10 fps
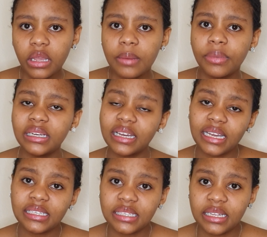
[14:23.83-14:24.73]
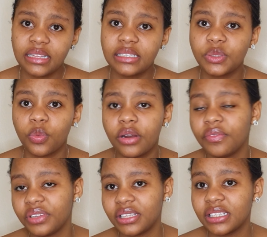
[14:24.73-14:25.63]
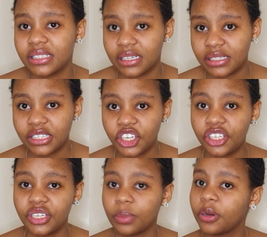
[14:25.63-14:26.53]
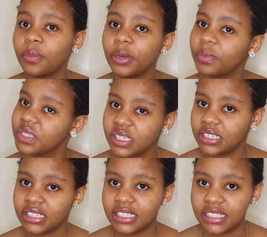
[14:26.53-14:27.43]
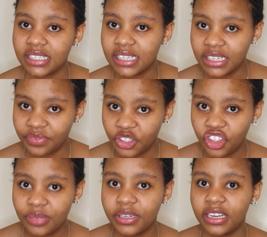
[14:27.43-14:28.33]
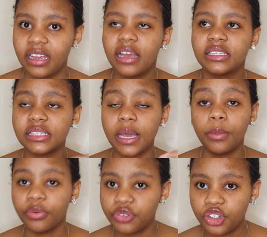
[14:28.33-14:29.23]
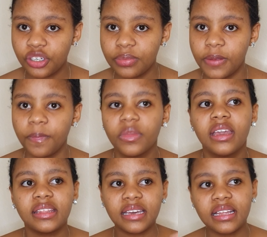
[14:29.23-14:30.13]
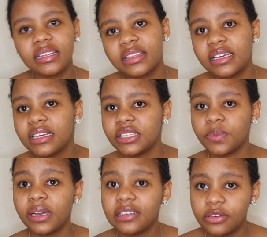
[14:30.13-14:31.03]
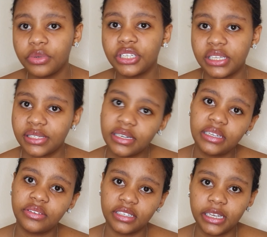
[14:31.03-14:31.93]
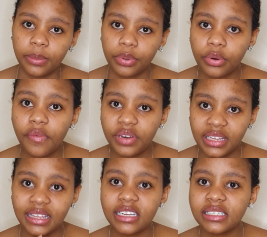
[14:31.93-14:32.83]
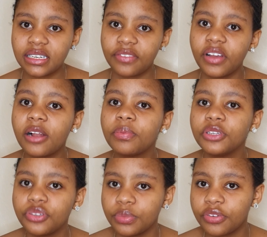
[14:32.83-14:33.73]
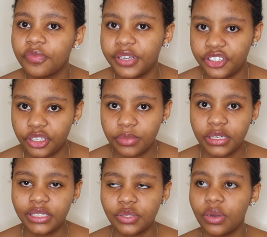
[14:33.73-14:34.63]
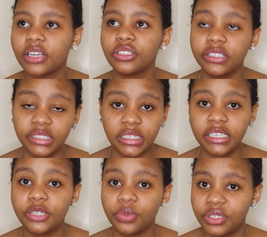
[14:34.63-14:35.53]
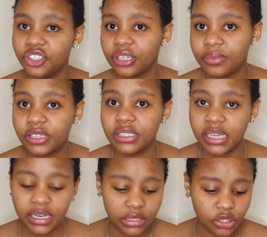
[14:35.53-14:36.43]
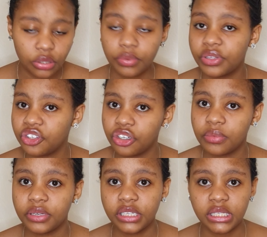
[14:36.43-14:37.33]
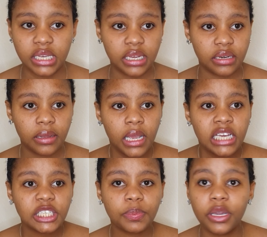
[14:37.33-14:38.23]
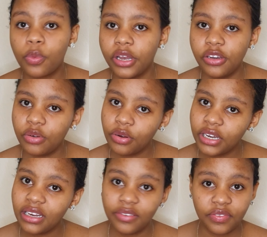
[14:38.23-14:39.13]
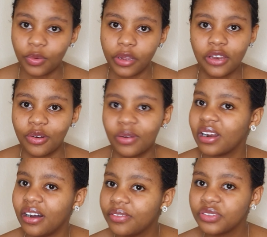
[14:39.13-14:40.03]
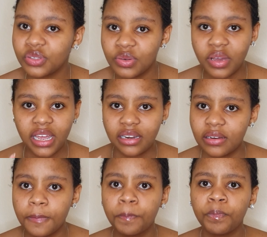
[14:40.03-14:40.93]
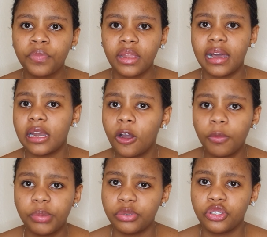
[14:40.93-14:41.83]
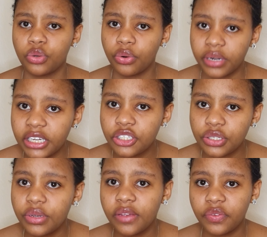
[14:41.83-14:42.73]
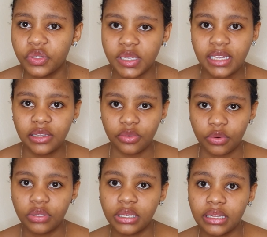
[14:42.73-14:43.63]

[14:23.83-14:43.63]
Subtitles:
But like I said, that's one of the things that has changed about my personality since I lived in Germany, since I moved to Germany. The other thing is my language has really, really improved. The things that have helped me to improve my German is to actually relate with Germans and talk with Germans and speak when you don't, even when you don't have to. And allow people to correct you if you're saying the wrong thing.